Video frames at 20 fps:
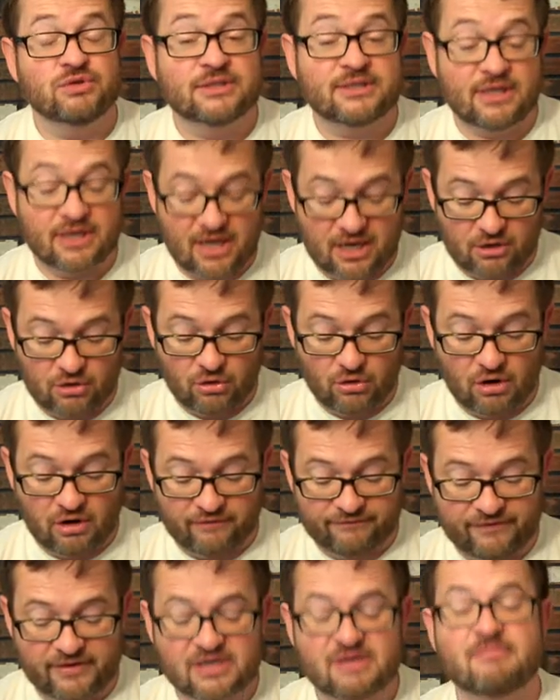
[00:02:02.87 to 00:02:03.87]
noon sun angle,
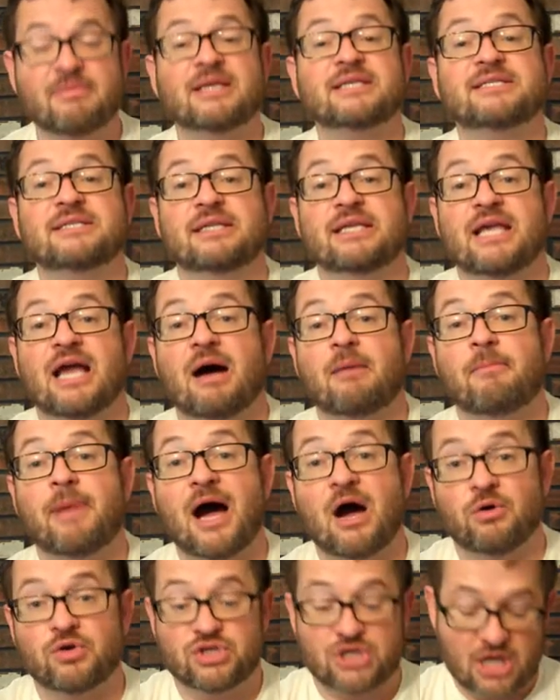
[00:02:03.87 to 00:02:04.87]
are fundamentally
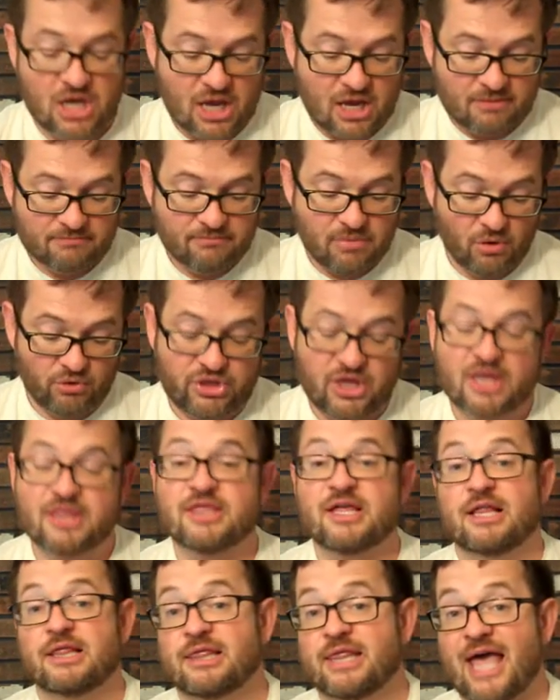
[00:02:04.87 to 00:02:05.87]
about
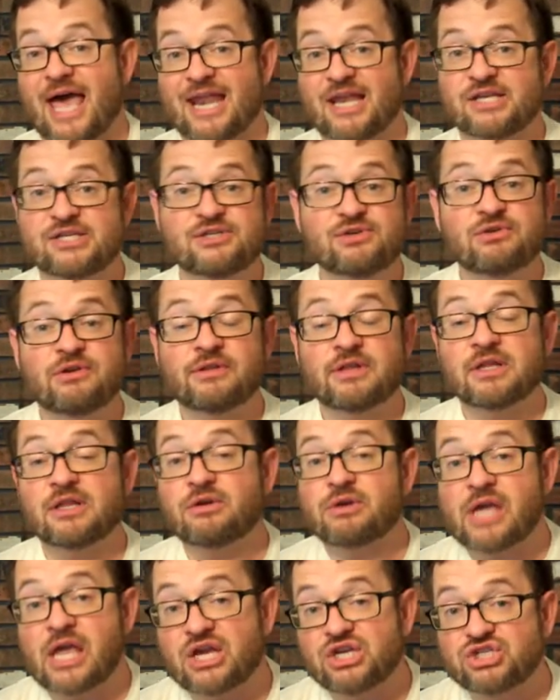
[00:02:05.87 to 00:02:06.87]
both the latitude of the
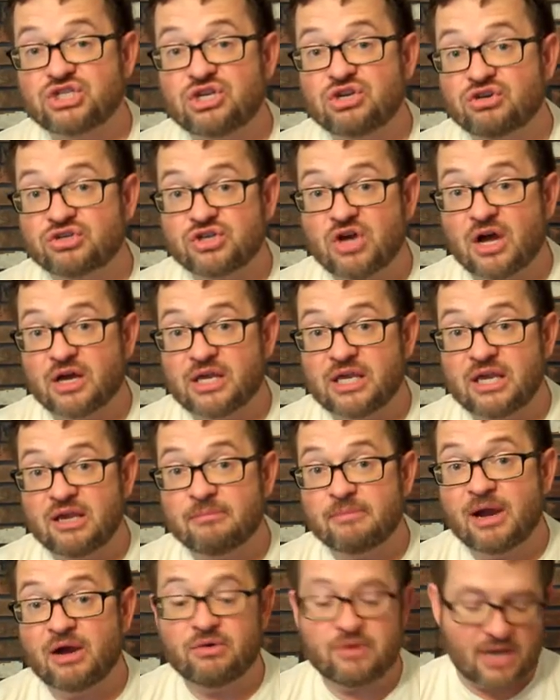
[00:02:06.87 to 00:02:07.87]
location you're talking
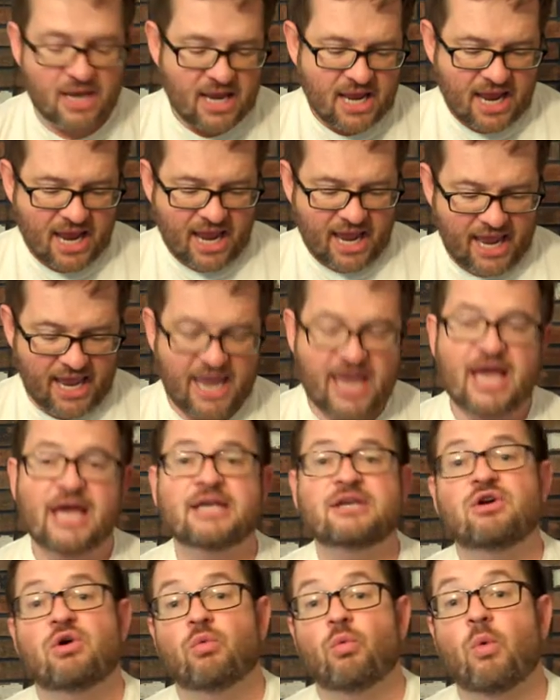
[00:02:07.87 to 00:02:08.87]
about
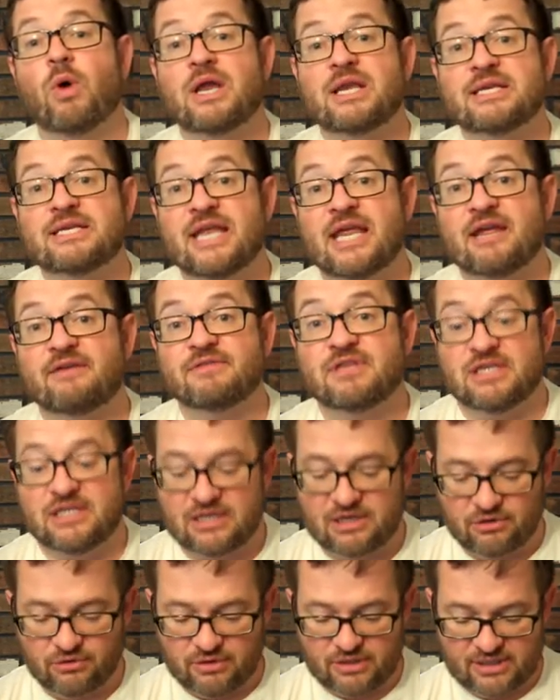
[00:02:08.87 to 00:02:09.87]
and what day of the
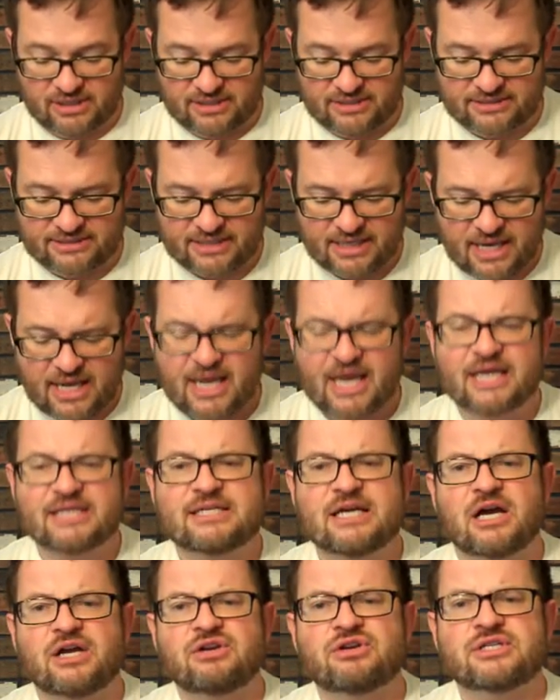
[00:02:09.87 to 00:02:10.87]
year it is.
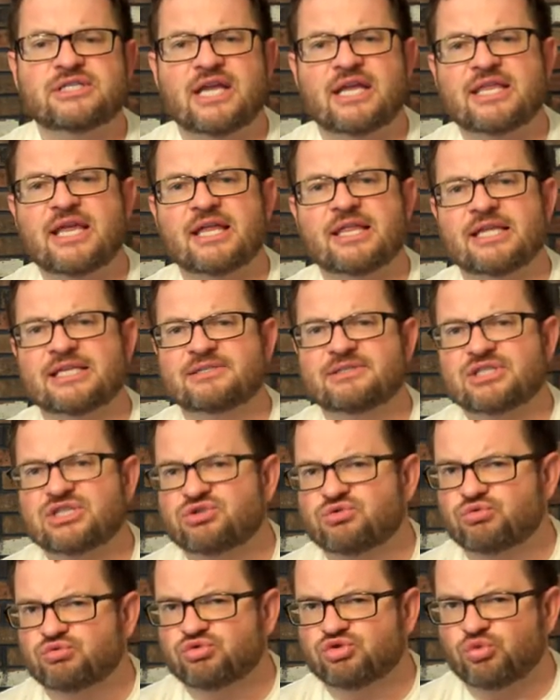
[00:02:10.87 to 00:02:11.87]
And to understand that, let's
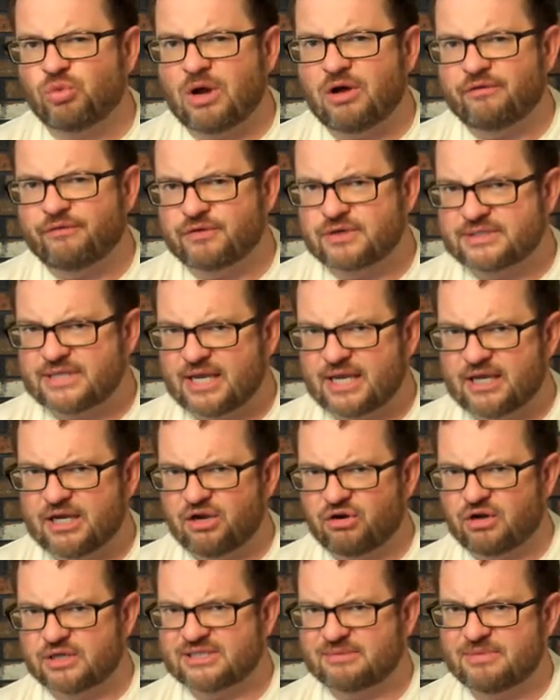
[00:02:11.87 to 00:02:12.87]
just dwell for a second
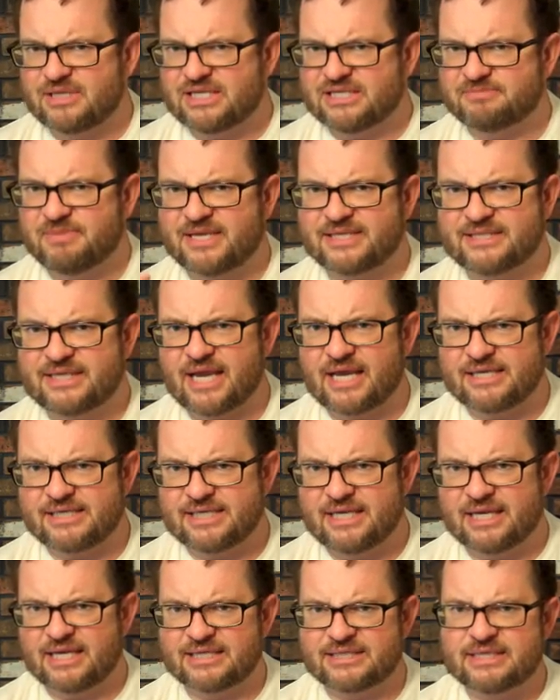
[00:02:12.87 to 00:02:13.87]
here on some of these basic
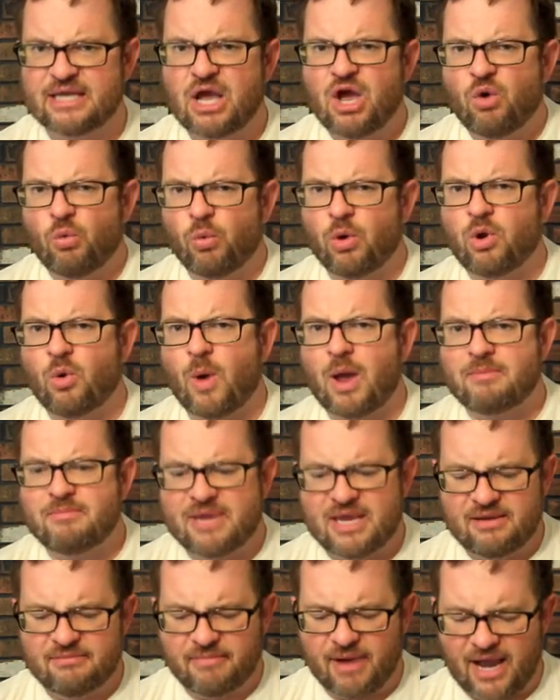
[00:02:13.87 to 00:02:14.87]
ideas. What do I
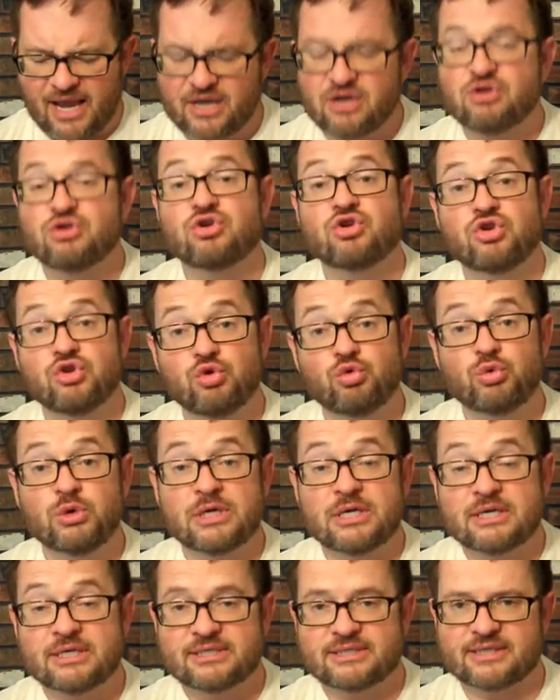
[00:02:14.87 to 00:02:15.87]
mean by
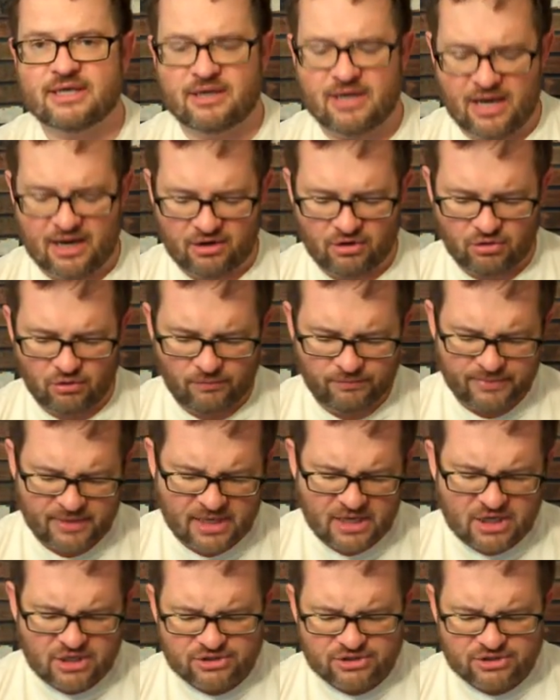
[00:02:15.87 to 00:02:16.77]
noon sun angle?